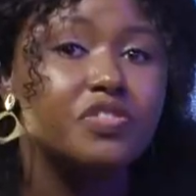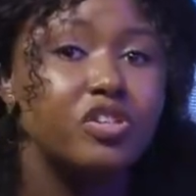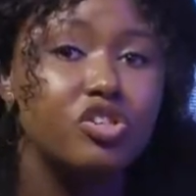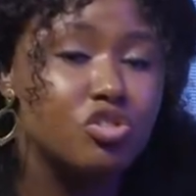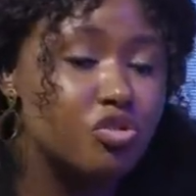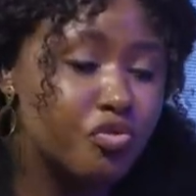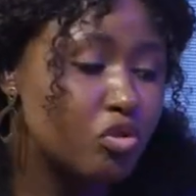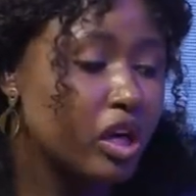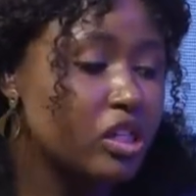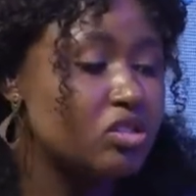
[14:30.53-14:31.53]
If you're, if
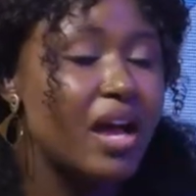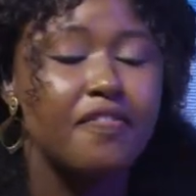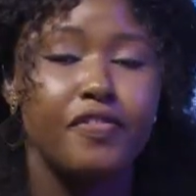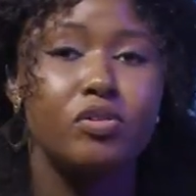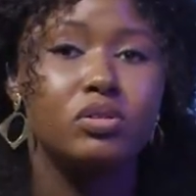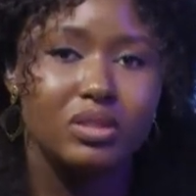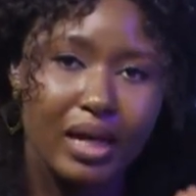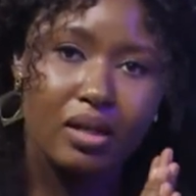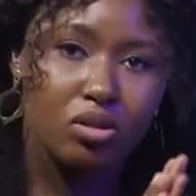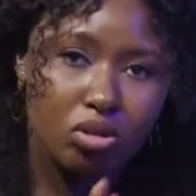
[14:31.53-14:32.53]
you're into that field,
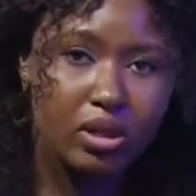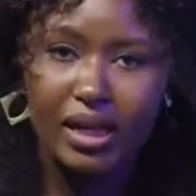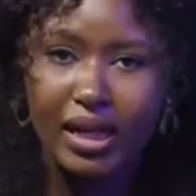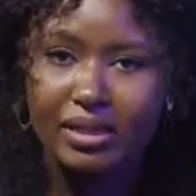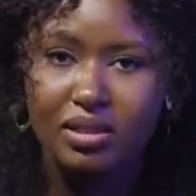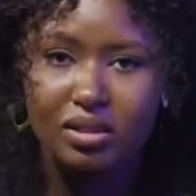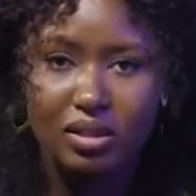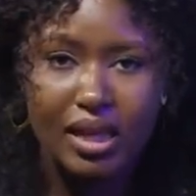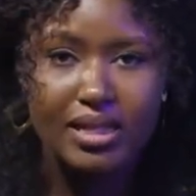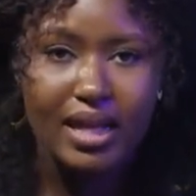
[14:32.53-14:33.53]
start looking at
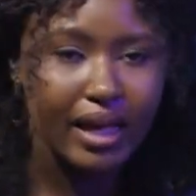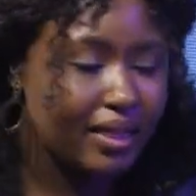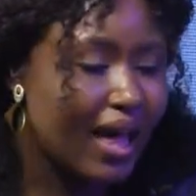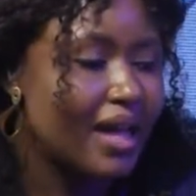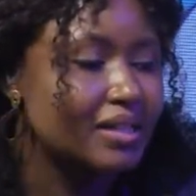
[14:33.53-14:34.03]
things like that.